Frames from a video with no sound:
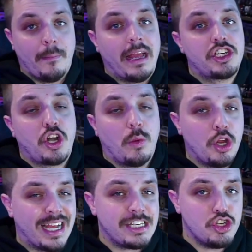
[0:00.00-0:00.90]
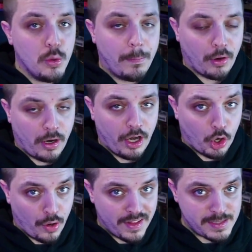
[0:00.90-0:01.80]
Make sure when you guys do
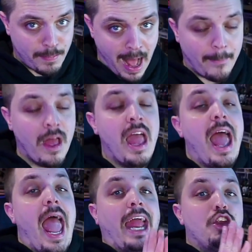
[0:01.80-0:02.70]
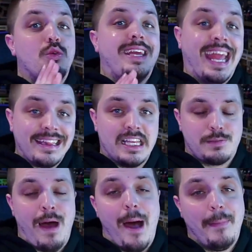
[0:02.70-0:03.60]
pre-order this pop and you get this
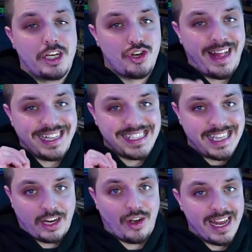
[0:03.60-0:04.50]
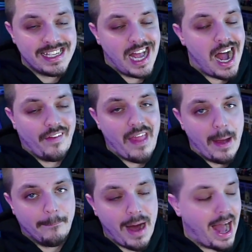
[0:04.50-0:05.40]
pop, make sure that sticker is on
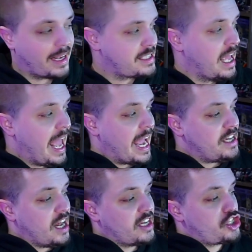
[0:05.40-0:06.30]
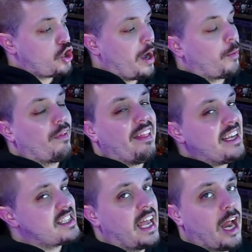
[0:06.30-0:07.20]
that box. It does show a
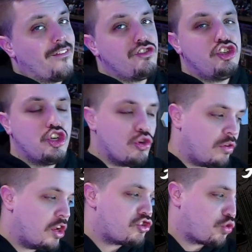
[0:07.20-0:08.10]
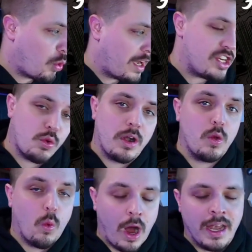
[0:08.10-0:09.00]
release date of June
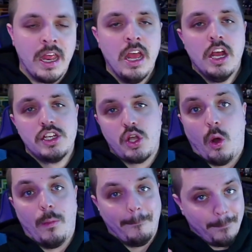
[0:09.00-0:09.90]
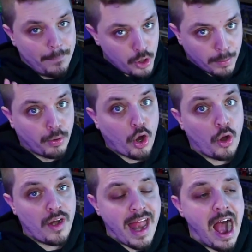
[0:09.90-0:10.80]
2021, so you can
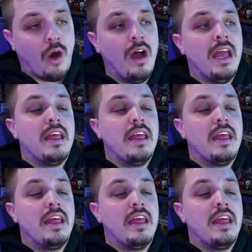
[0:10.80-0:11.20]
pre-order it now.